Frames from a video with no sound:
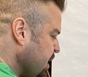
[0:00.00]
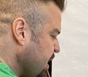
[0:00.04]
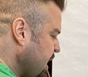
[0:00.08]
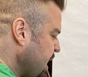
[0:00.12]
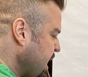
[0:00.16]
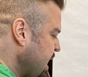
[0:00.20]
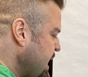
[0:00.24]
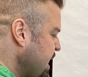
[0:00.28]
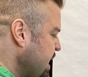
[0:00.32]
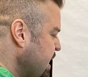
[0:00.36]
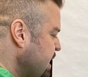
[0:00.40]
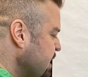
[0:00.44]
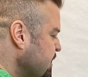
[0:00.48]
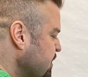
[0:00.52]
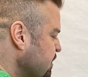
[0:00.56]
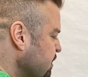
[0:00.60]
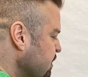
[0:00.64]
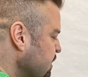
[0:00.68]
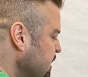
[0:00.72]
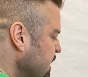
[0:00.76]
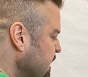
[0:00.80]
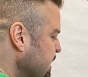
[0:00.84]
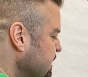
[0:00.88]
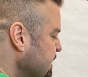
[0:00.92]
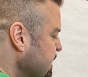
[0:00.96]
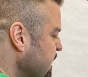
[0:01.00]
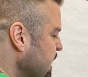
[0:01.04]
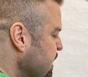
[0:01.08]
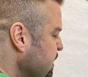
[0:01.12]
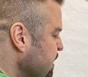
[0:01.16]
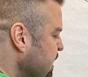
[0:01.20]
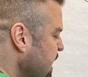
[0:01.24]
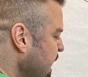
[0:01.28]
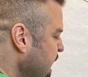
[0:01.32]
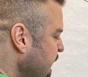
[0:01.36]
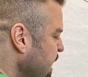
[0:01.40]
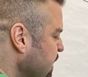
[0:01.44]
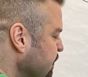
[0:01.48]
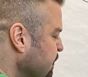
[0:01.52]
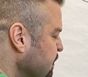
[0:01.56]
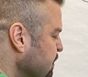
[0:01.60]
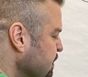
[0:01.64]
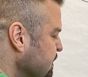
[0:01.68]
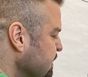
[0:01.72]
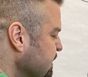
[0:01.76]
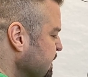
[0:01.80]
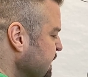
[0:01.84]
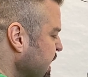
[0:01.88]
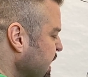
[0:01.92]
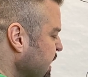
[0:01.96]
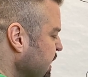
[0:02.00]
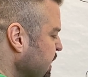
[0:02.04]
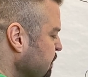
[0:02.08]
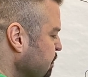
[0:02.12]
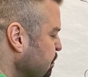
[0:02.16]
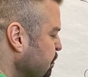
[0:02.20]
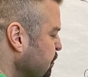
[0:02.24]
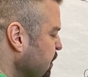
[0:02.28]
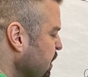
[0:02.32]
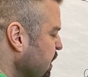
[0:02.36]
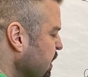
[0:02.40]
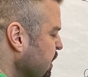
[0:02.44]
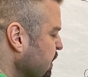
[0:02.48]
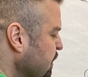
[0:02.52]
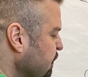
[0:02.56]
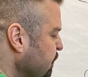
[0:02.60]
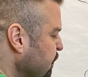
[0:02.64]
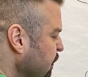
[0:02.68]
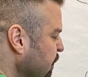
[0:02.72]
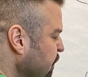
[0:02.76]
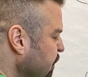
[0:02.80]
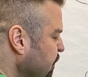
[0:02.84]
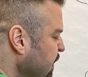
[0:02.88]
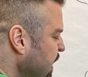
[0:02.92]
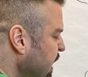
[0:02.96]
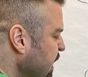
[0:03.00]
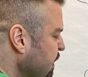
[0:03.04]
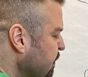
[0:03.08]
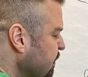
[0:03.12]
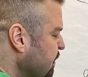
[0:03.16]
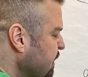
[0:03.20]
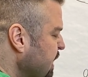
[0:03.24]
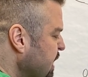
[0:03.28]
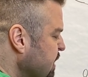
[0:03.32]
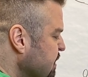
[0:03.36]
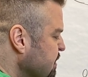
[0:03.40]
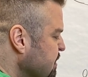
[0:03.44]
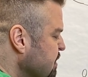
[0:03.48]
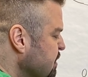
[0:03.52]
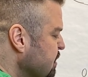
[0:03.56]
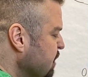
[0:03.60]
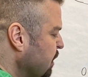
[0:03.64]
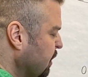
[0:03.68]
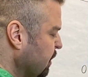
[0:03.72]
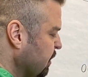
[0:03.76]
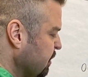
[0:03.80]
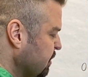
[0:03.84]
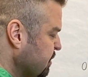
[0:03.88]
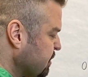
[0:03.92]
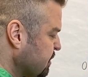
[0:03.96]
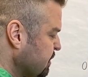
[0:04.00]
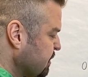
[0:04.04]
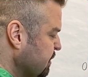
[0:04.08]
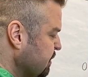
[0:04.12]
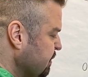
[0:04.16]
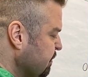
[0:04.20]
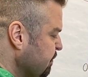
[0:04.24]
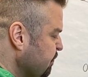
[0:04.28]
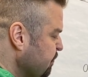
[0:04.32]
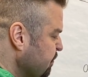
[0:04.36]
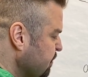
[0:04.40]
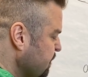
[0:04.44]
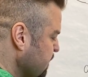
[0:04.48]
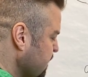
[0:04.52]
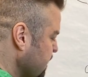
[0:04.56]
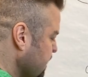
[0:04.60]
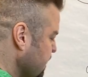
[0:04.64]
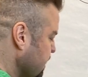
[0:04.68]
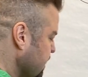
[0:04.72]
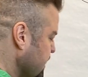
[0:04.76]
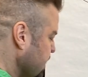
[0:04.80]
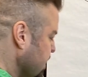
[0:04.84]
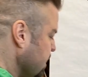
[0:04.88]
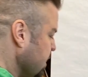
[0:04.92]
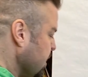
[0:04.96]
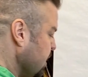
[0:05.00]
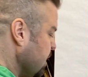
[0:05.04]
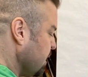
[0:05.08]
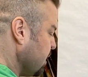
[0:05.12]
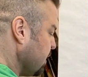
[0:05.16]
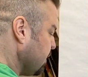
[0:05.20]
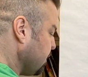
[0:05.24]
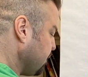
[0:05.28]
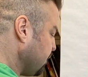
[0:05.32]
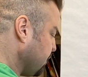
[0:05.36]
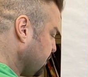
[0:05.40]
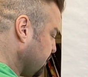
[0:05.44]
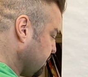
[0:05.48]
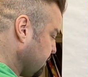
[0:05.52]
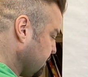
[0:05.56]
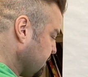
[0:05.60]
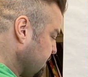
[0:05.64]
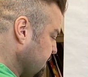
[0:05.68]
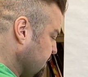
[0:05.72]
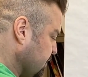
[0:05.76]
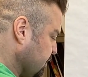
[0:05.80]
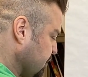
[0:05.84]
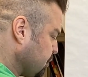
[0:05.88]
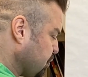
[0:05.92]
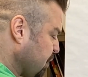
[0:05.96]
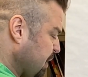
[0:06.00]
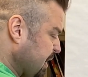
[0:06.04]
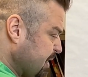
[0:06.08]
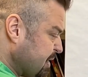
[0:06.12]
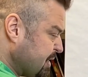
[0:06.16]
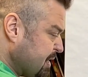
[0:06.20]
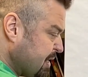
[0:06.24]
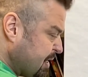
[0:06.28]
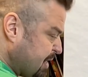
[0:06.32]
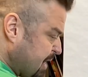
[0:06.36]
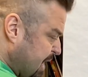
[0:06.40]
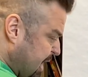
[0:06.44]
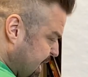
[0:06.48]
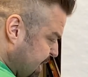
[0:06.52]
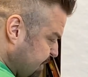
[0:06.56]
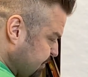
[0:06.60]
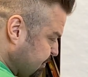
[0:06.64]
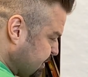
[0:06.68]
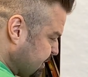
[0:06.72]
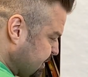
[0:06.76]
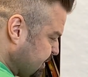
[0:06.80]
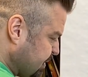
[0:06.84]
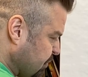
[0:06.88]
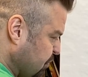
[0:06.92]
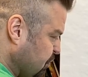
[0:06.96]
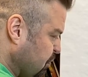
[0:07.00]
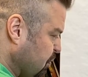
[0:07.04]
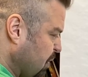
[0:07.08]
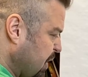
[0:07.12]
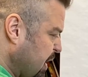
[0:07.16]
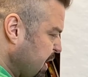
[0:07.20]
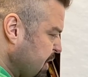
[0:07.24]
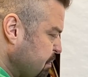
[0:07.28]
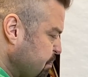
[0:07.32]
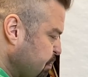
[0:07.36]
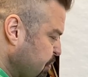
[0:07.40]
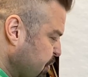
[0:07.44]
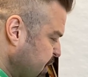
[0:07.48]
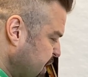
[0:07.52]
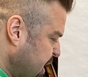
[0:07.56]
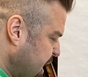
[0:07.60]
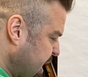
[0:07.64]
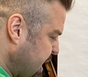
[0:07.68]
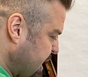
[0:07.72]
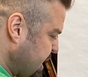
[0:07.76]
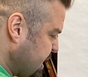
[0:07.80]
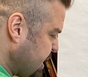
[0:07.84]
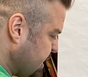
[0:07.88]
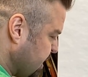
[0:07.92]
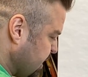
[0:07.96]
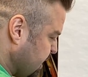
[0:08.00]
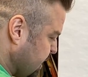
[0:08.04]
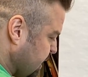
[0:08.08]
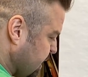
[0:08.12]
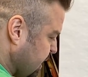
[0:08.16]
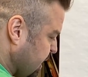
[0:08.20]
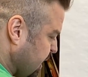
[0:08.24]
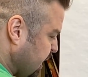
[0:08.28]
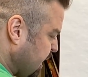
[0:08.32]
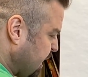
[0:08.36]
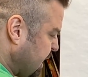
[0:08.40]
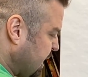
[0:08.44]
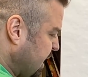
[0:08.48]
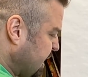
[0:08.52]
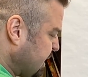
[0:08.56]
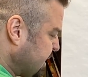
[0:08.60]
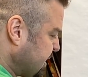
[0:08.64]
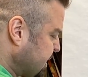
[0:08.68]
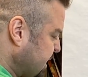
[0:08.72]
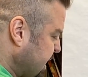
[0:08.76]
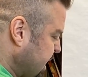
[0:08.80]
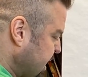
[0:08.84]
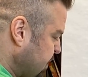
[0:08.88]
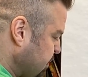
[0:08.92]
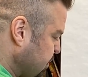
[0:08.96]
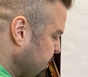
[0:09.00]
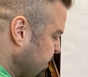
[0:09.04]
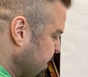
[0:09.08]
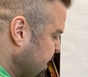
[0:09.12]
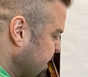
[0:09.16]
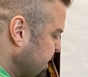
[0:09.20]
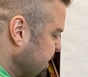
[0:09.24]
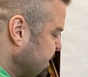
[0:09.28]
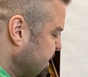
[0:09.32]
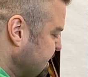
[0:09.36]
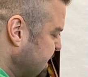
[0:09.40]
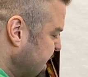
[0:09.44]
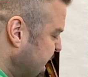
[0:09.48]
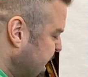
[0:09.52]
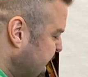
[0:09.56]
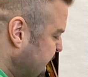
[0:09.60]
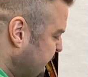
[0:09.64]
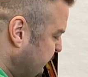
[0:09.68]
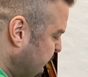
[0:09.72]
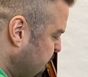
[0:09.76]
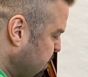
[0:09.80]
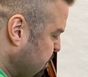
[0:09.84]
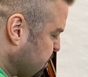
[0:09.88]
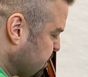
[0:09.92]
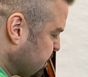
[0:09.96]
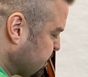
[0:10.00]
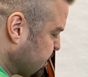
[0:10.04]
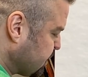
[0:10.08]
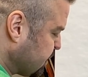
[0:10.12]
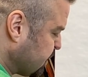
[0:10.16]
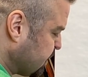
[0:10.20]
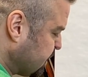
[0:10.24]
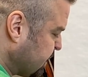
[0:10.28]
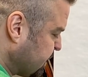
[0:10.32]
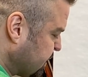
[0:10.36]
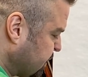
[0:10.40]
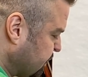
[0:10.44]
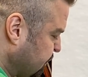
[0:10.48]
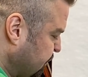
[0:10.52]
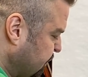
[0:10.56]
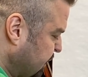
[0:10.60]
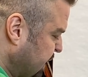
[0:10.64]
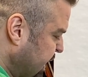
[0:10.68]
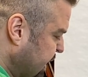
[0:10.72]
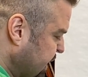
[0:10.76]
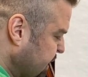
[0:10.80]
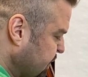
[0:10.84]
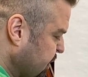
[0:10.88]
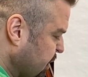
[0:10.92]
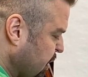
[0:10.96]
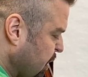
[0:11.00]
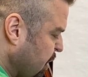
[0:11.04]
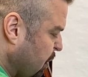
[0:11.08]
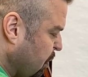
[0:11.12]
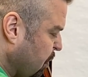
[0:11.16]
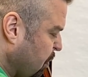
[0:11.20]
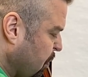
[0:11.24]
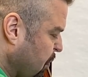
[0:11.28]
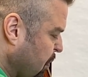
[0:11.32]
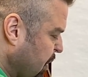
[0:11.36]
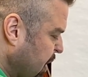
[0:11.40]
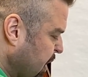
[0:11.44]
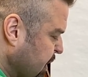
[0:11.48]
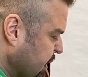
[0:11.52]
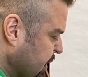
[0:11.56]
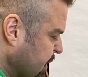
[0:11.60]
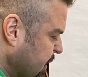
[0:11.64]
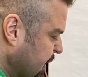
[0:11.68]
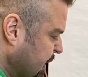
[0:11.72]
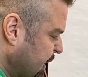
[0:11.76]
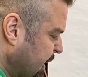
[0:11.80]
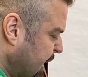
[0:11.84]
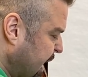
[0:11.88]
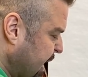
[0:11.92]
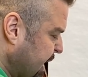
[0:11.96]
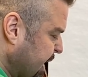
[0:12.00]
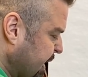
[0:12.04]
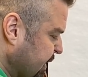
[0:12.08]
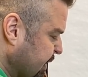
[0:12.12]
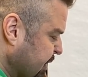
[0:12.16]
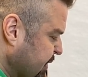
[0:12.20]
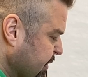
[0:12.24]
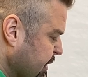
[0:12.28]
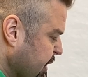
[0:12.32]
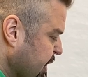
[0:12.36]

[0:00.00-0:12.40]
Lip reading: And let's say you have to sell a product for $5,000 for, you know, 20 times, one per day. And let's say within 10 hours, you need to find one client.